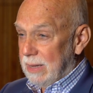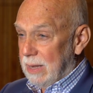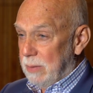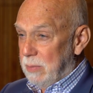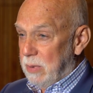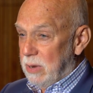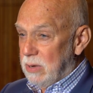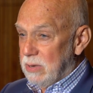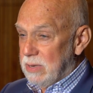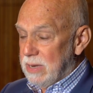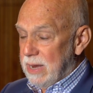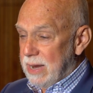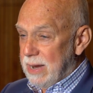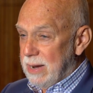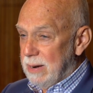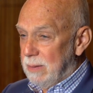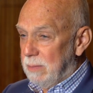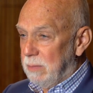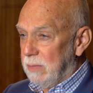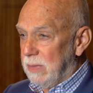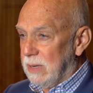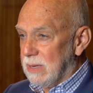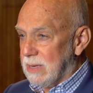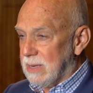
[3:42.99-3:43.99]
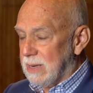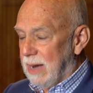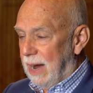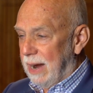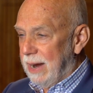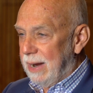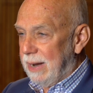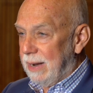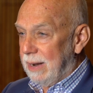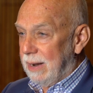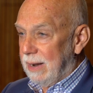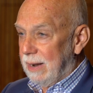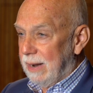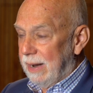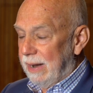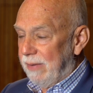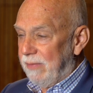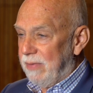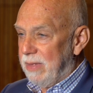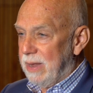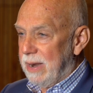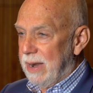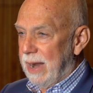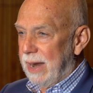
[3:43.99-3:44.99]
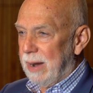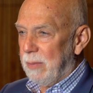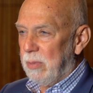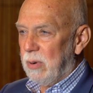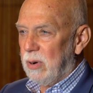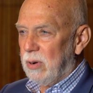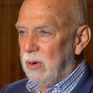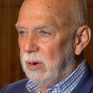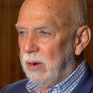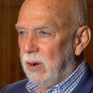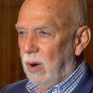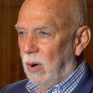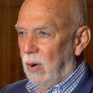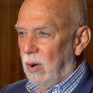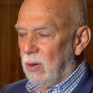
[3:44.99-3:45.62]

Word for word: the museum, the site, even the neighborhood